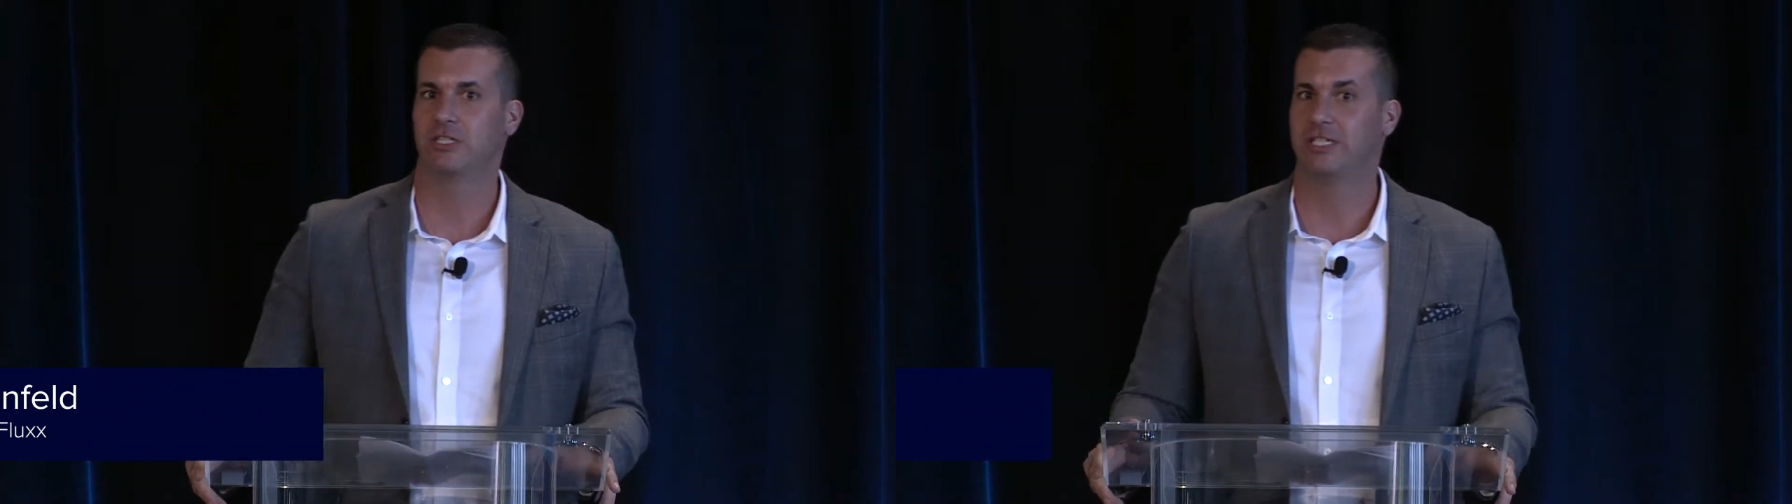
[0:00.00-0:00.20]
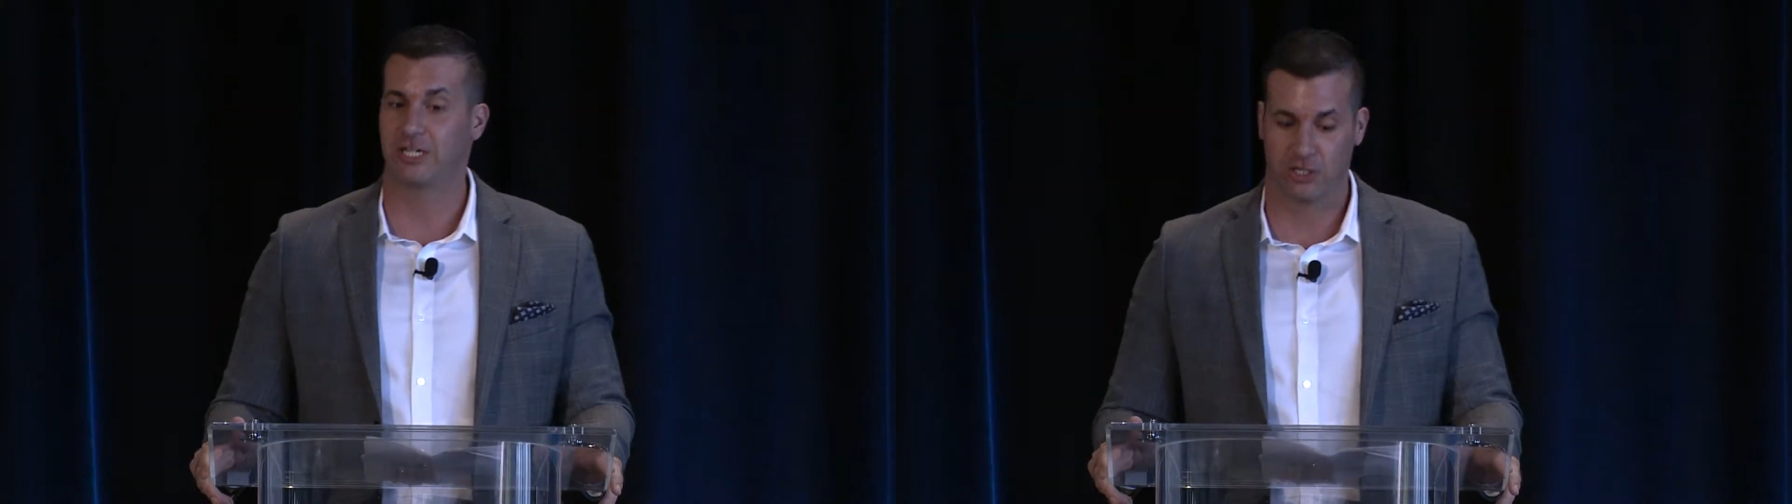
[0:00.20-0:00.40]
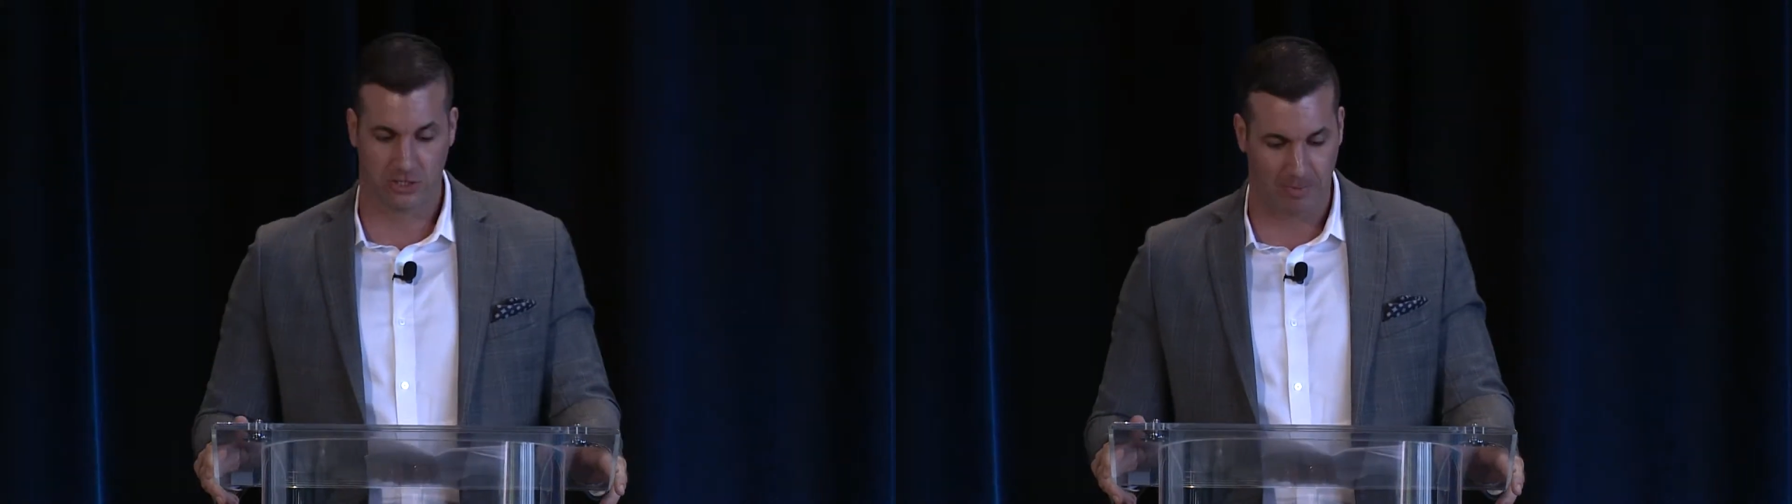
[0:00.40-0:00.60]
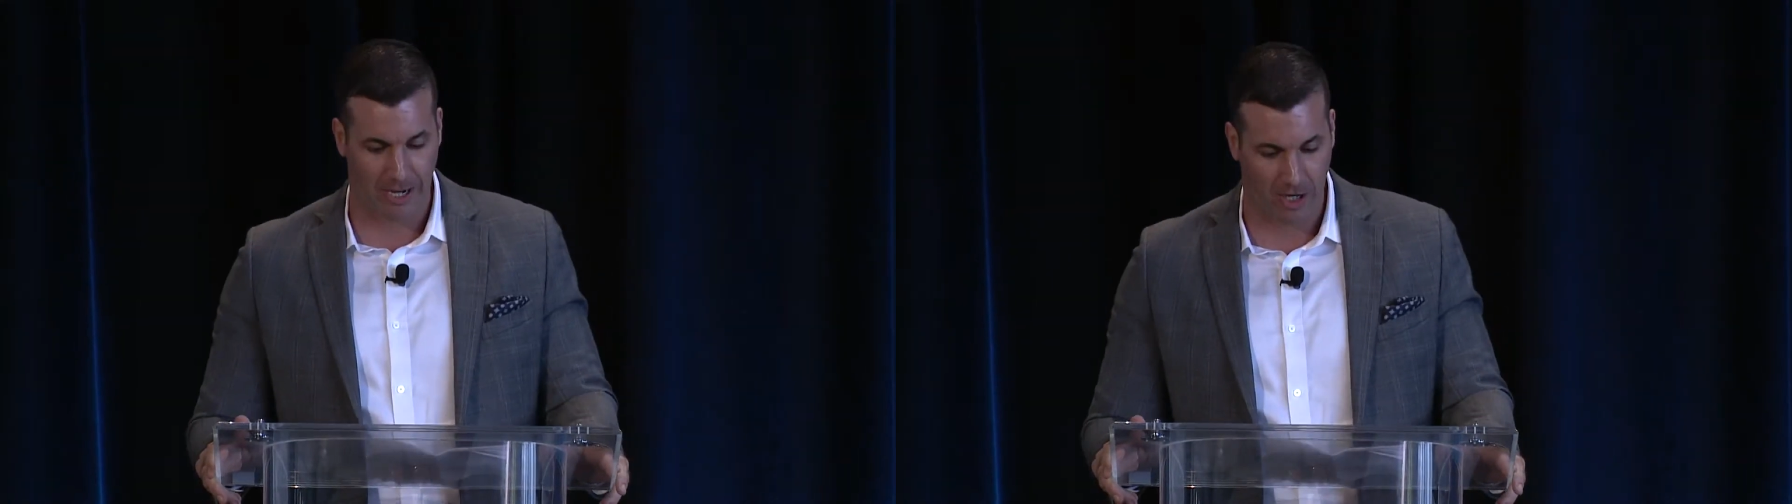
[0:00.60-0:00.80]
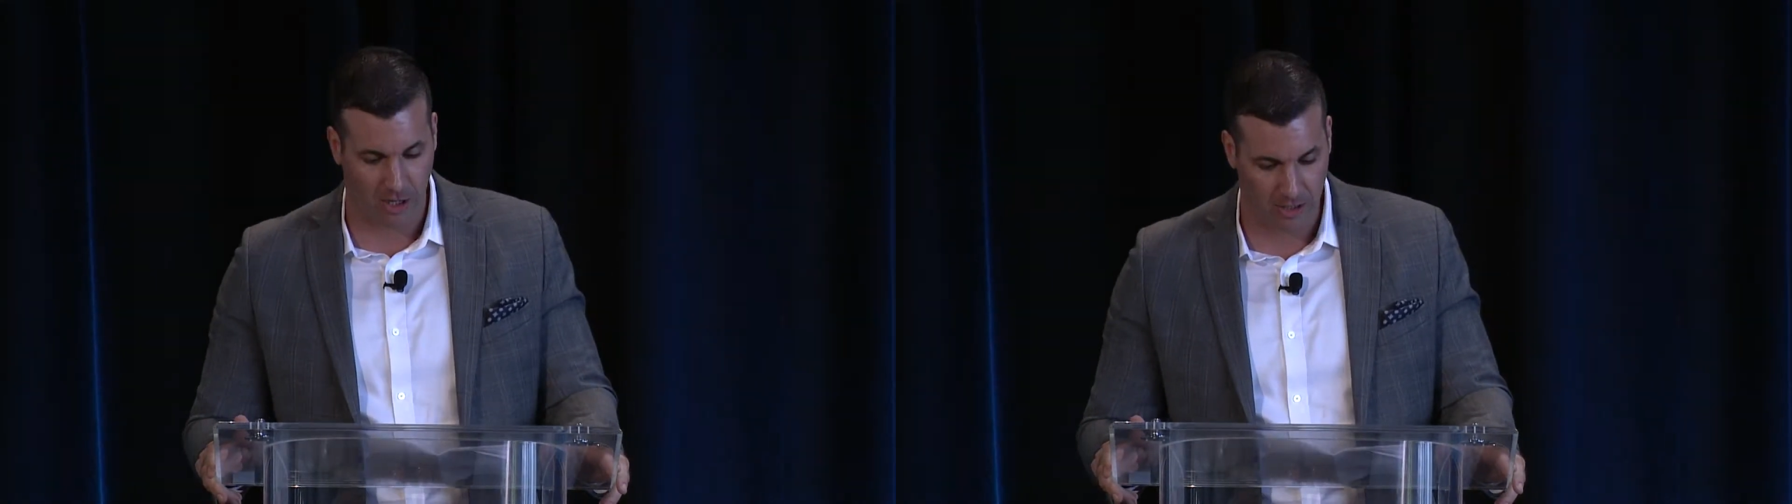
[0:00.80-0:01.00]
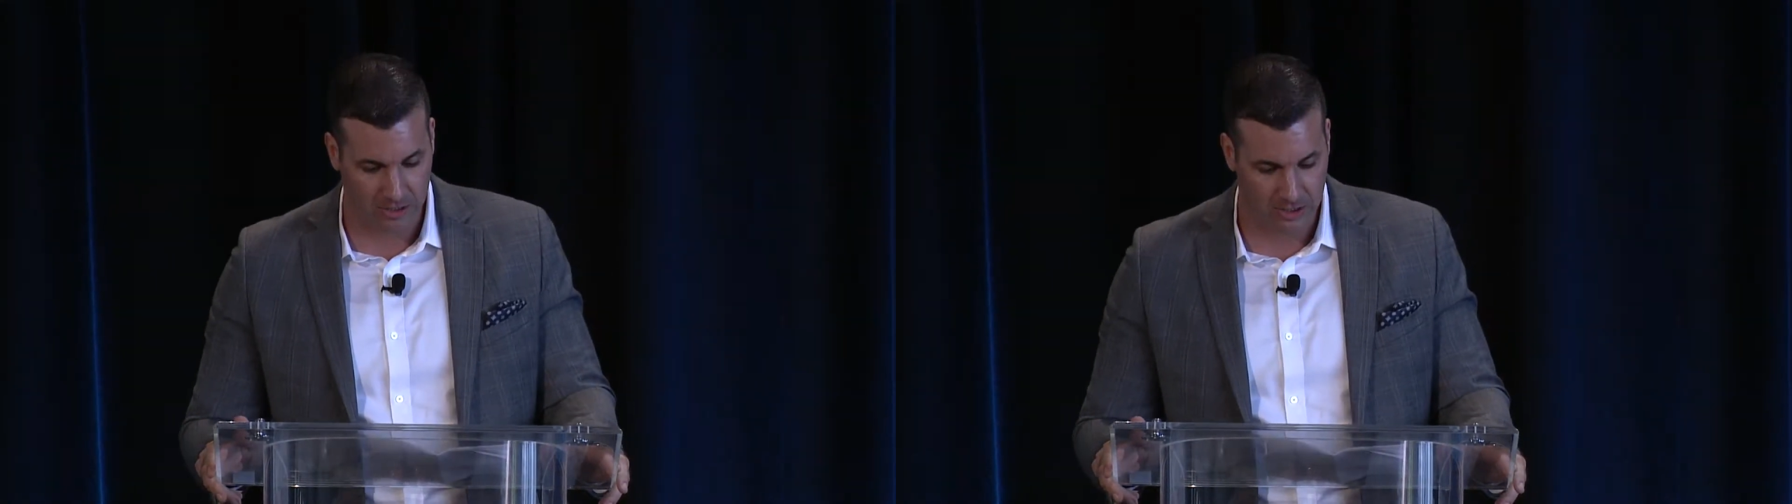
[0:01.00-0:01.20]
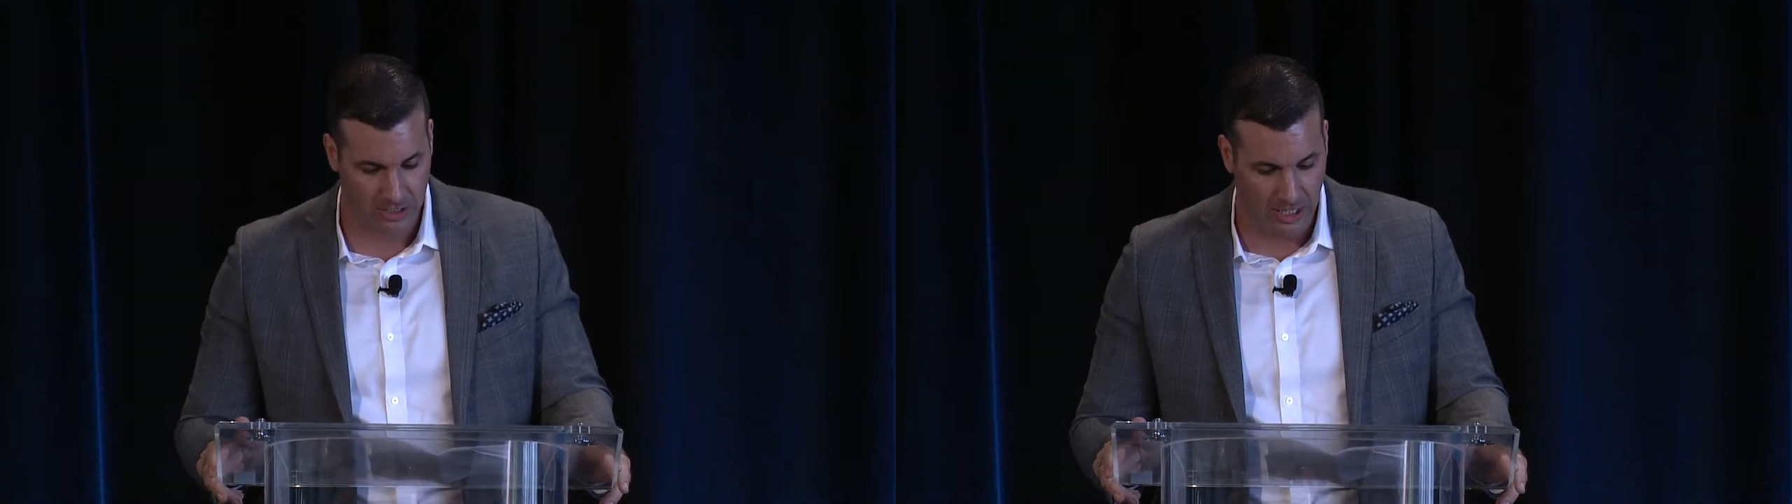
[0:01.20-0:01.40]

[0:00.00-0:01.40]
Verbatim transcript: dear to my heart.